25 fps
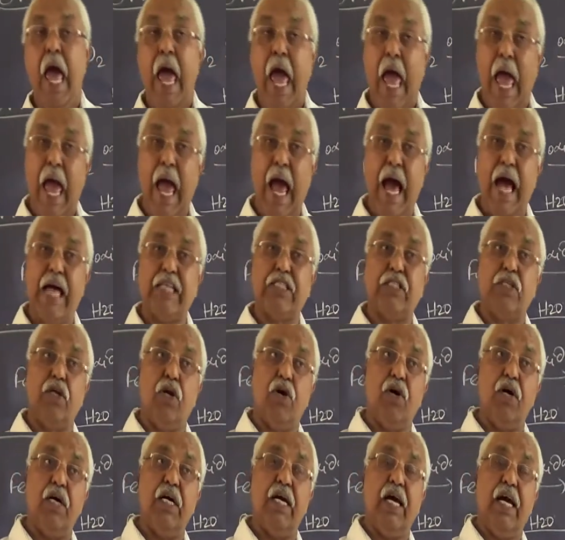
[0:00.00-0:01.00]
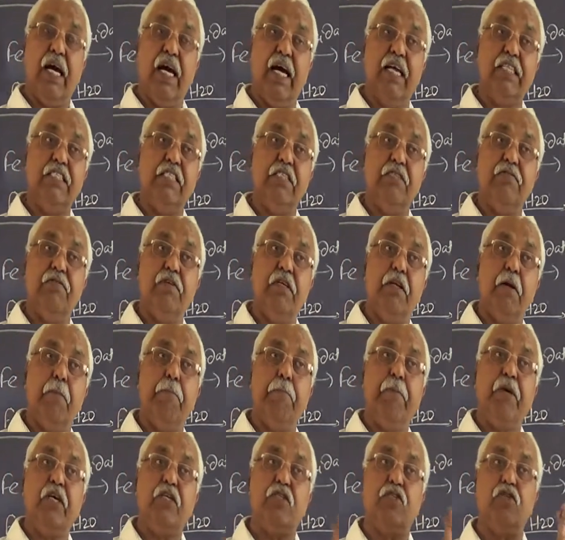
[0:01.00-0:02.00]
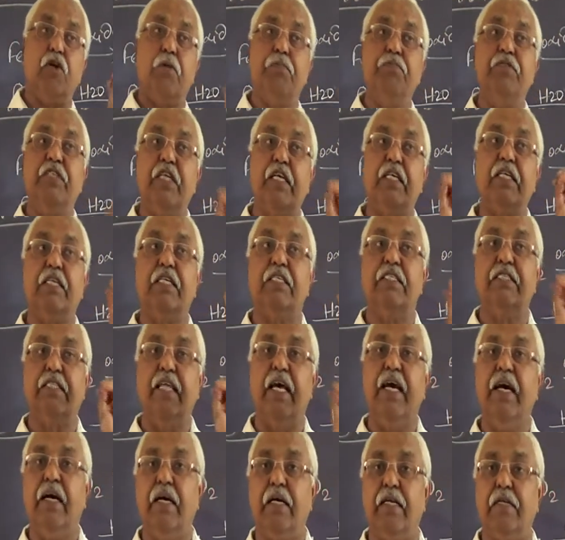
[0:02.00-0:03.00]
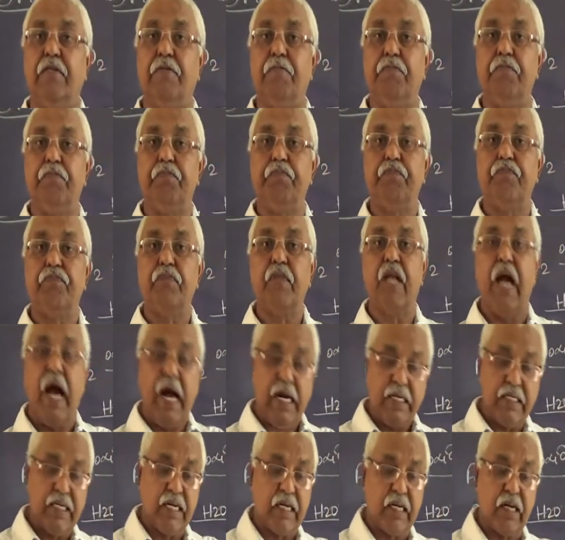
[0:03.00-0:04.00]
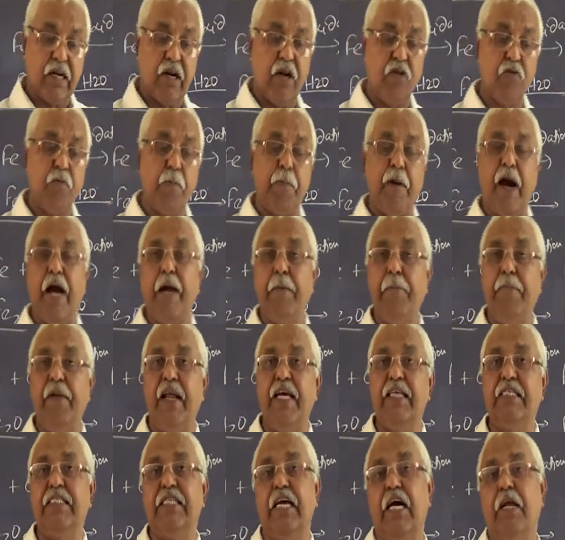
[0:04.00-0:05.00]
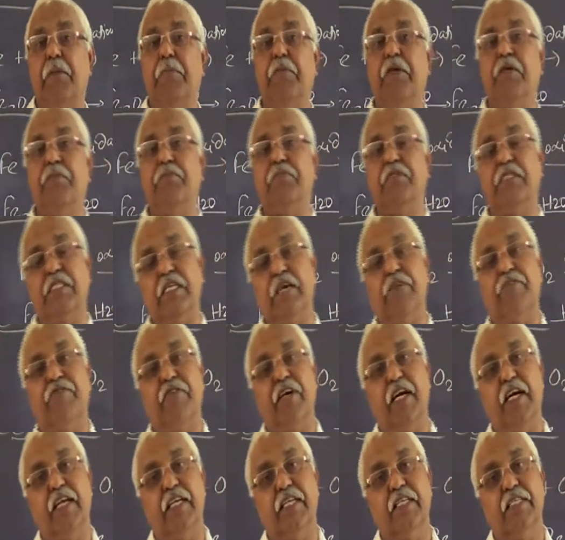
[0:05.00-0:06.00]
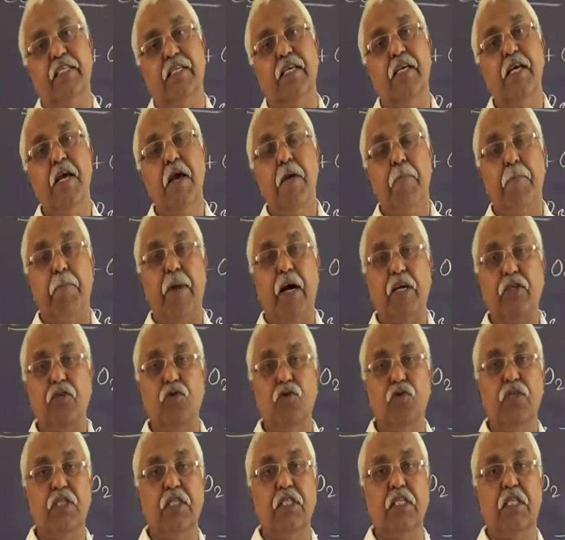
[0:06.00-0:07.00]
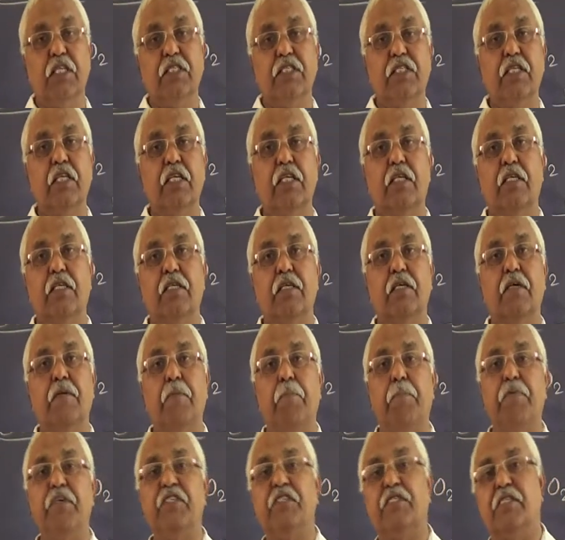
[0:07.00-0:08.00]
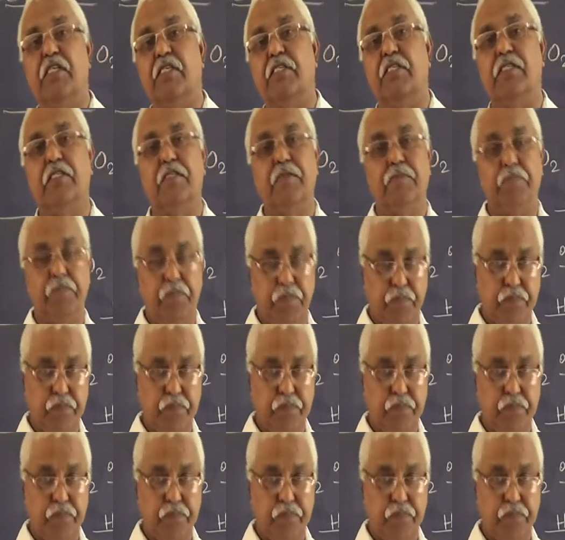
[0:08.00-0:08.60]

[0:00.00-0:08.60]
as long as even a piece of zinc is there. Underground pipelines are being safeguarded by using the zinc pieces.